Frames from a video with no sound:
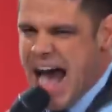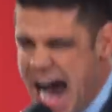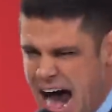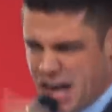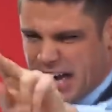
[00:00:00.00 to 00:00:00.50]

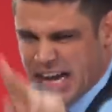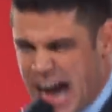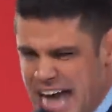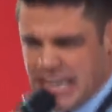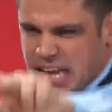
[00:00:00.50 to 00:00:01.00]
how to
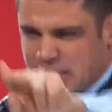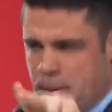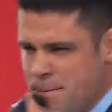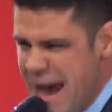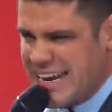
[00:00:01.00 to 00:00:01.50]
cut to
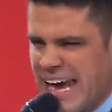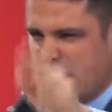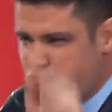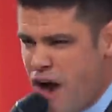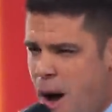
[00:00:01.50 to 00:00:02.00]
make
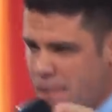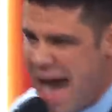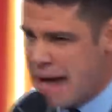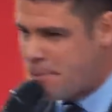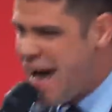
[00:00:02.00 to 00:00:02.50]
it grow back